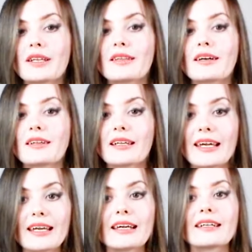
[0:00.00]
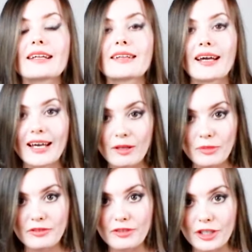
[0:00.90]
the linking and the
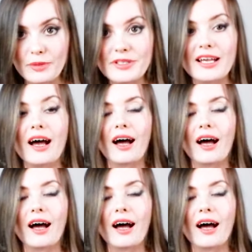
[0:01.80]
helping verbs,